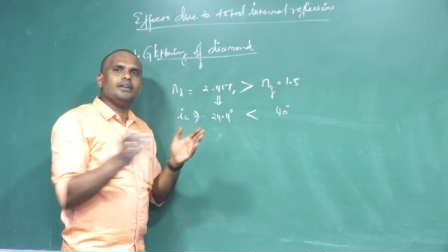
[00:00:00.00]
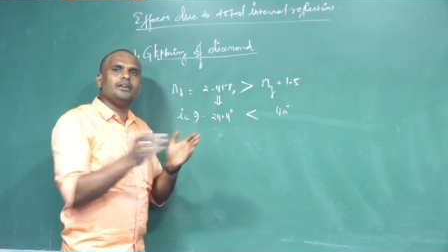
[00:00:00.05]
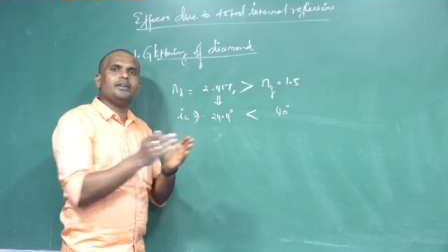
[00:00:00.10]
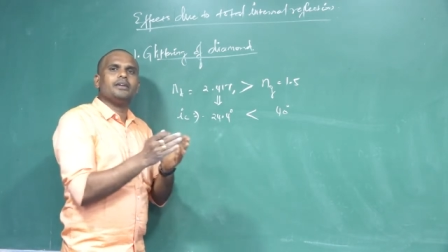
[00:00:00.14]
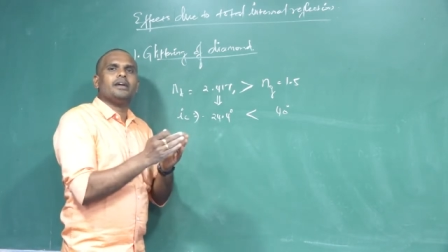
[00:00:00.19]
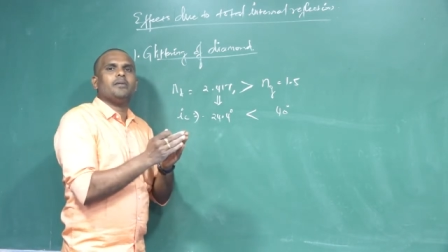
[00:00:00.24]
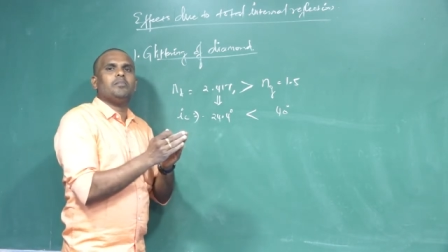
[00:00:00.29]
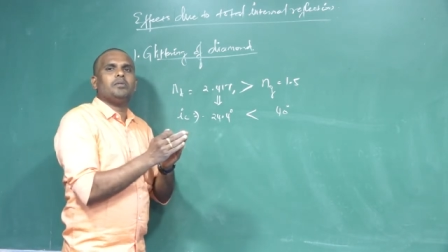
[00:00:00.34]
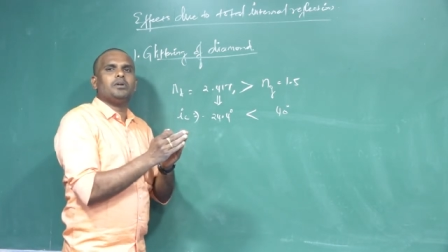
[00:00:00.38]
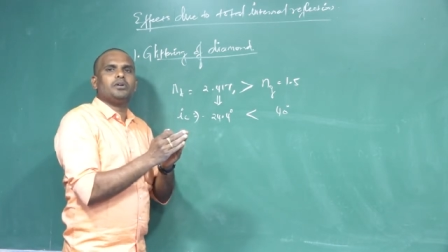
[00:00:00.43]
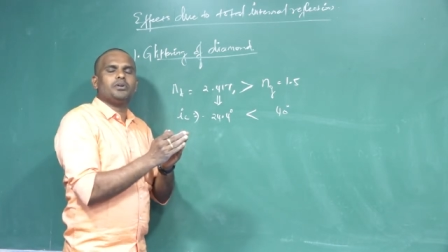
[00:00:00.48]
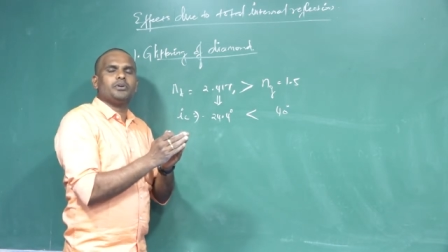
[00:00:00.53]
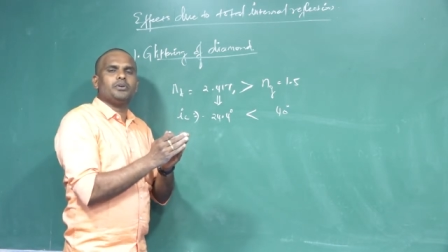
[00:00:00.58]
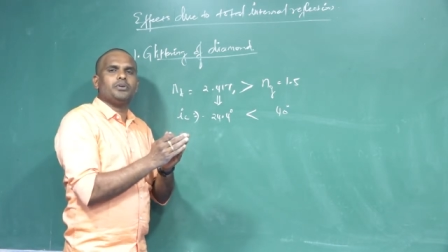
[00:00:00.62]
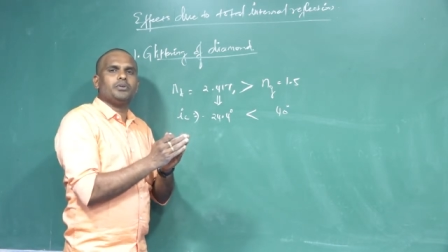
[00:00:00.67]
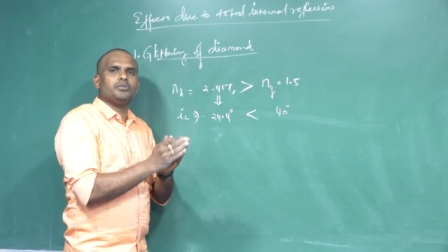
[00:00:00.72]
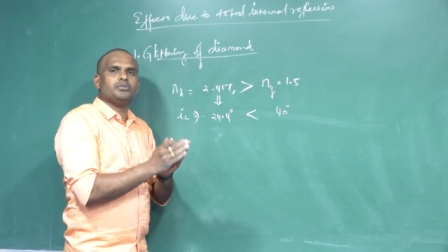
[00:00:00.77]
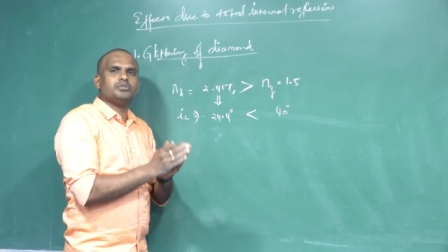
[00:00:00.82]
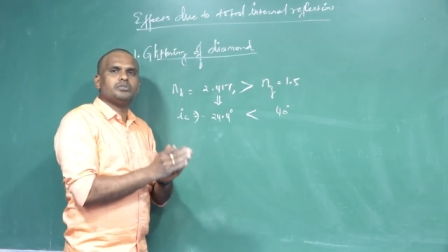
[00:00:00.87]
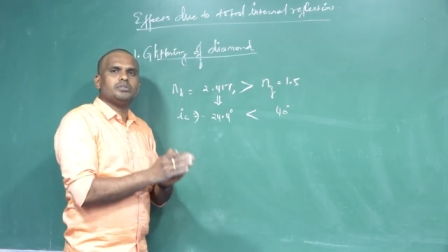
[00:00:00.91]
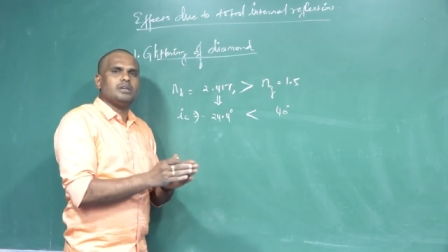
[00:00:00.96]
able to
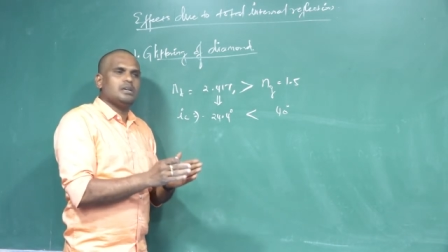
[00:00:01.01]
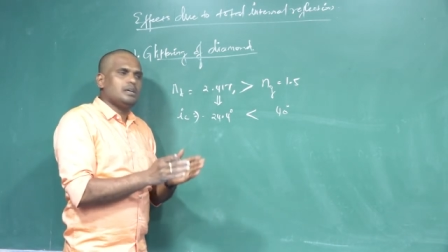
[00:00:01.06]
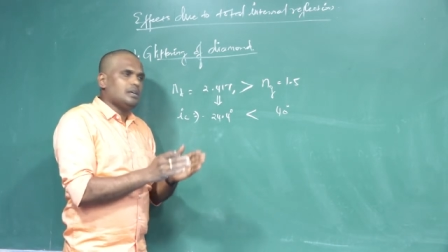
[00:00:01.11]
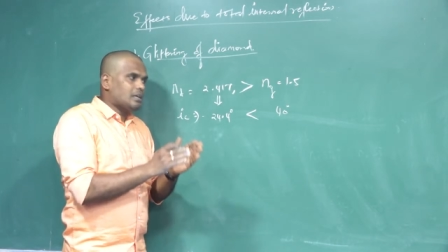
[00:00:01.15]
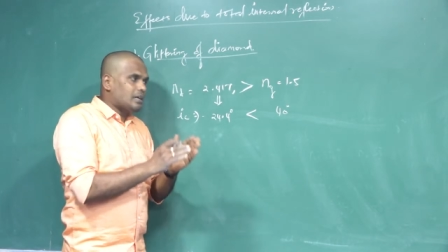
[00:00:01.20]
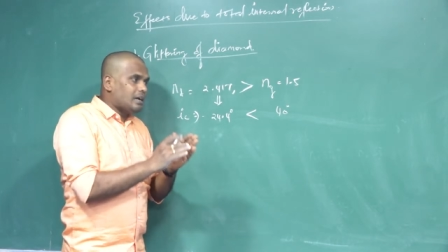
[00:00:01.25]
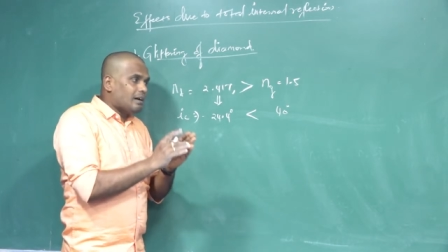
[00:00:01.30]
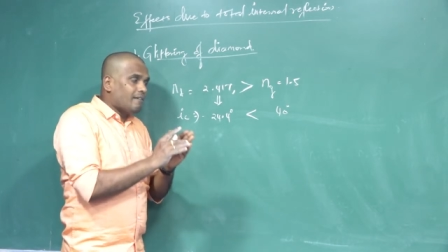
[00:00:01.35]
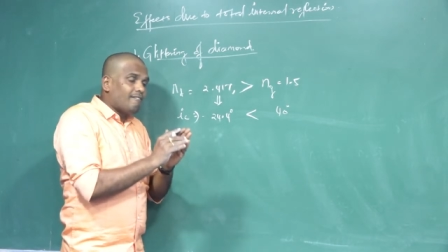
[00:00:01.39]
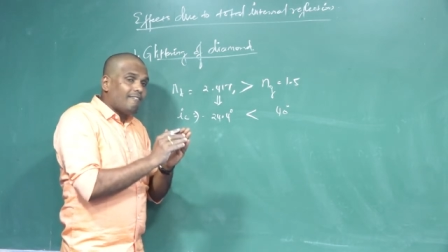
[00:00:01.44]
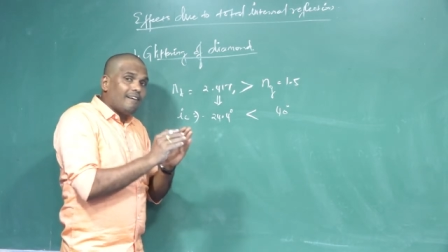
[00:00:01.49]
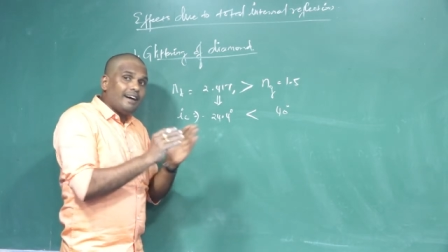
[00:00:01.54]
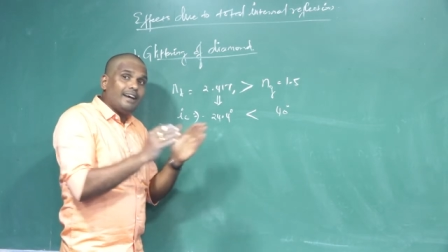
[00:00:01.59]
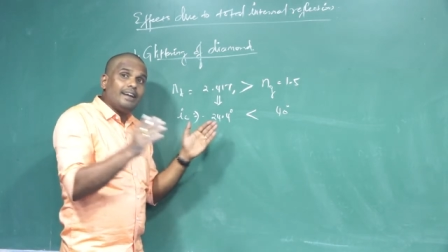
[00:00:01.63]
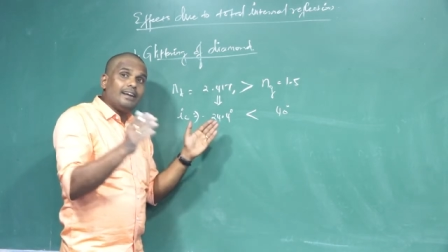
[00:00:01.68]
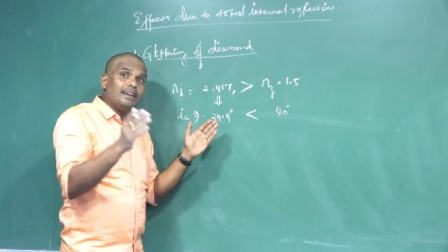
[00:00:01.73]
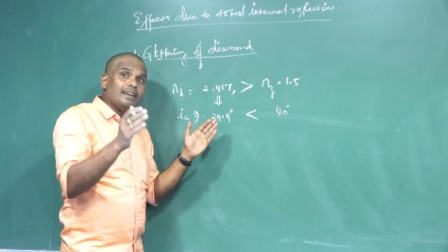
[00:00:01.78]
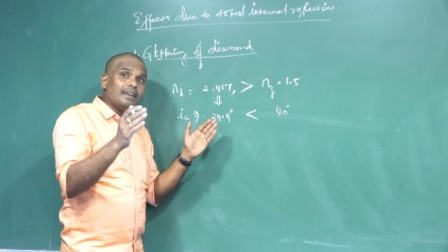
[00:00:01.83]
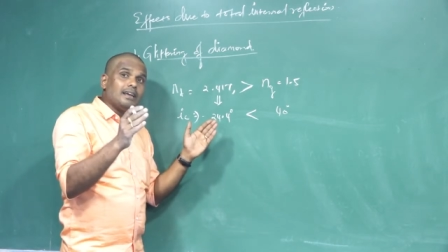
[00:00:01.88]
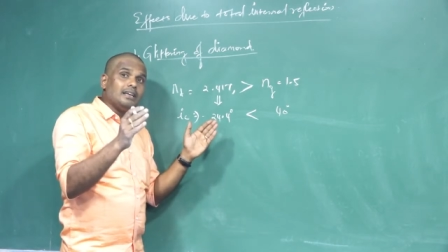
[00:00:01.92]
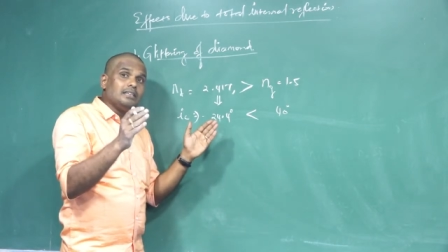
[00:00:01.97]
use a
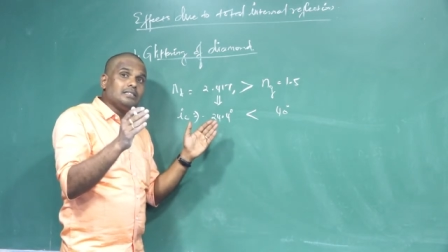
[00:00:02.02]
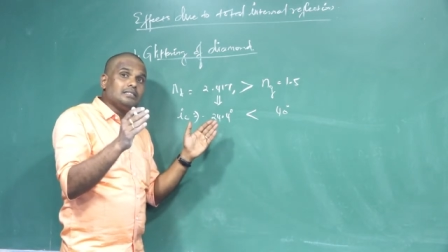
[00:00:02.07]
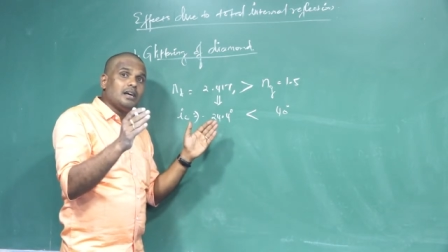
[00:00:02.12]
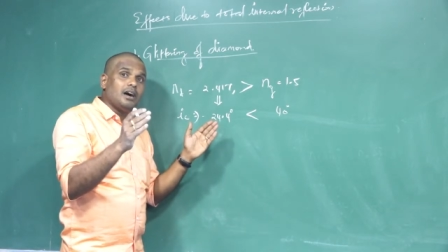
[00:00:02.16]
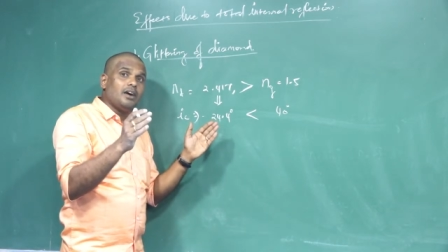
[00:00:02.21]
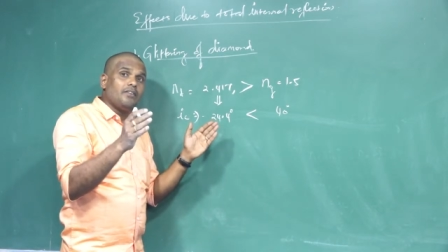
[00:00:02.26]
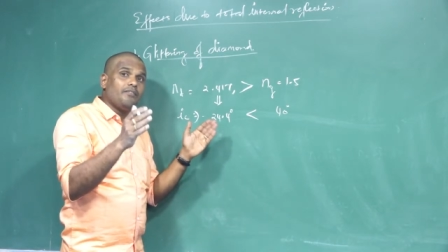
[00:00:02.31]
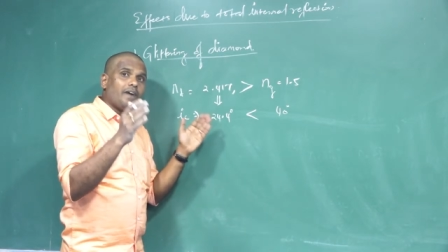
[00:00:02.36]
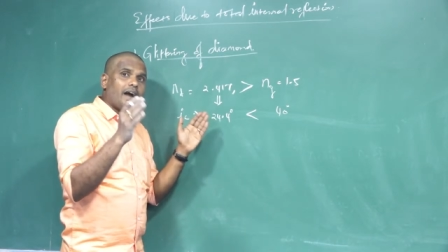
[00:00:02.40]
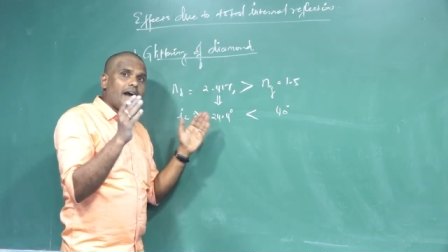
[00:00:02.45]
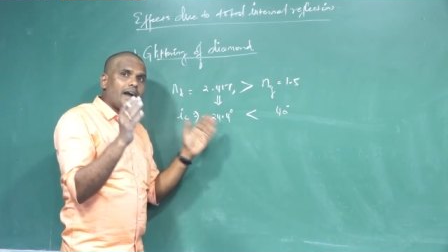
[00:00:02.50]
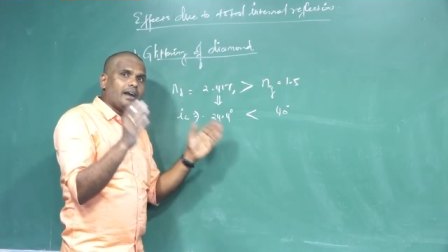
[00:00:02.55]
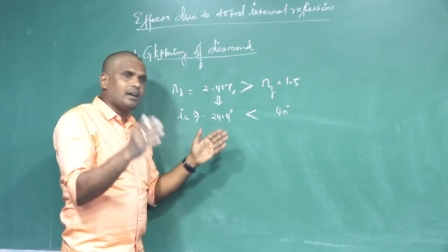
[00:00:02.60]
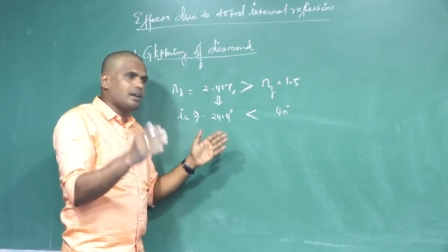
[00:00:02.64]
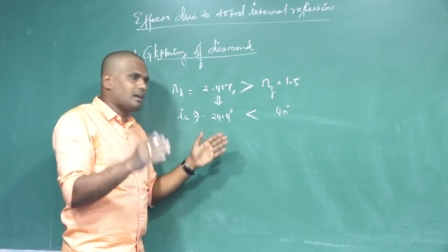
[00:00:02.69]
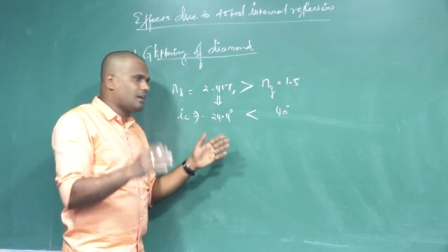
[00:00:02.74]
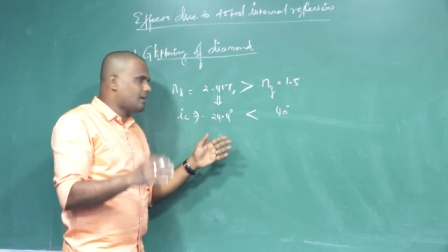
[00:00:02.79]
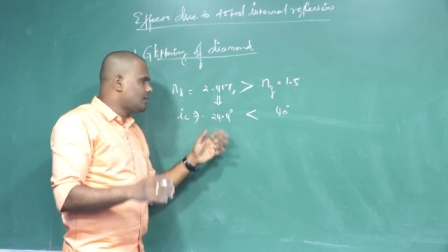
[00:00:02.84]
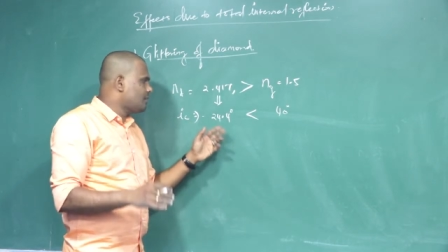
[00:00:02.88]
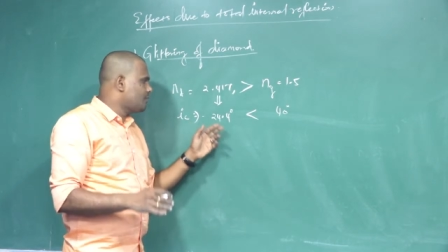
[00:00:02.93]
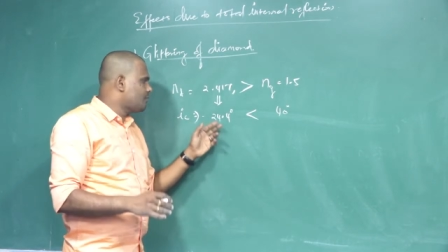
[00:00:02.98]
wide range of angle